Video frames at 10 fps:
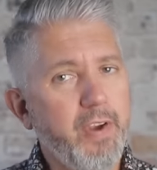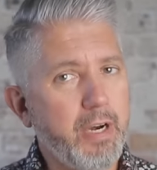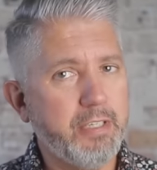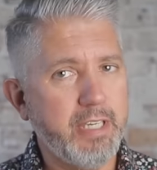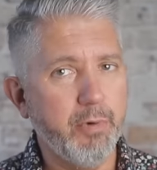
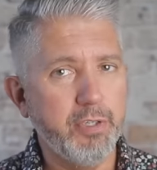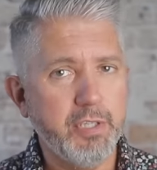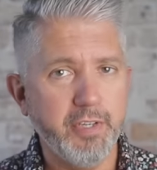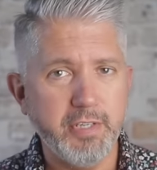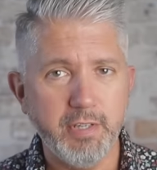very similar
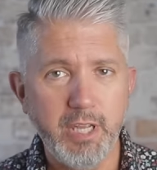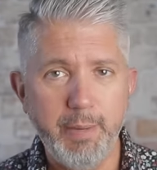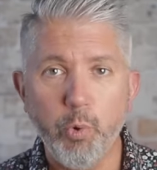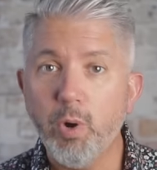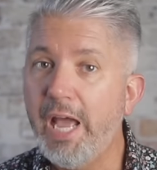to the
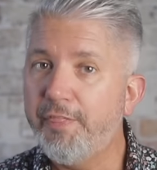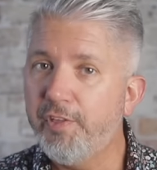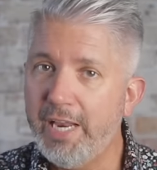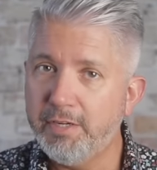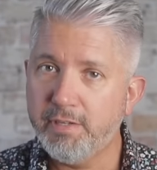slim or
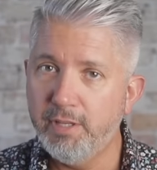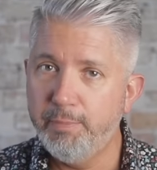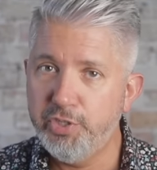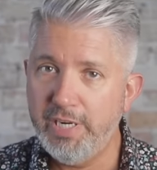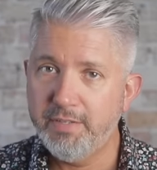athletic
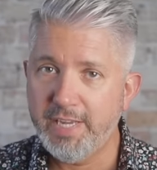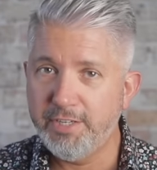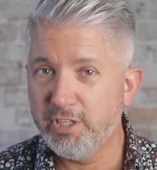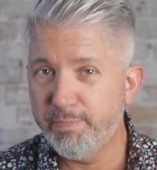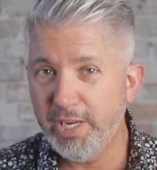slim jeans I
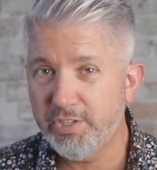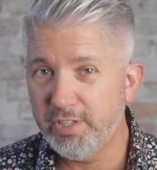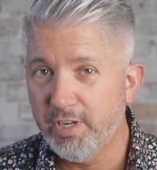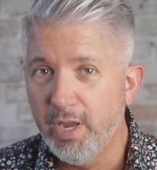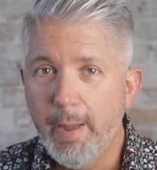just
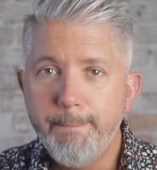mentioned,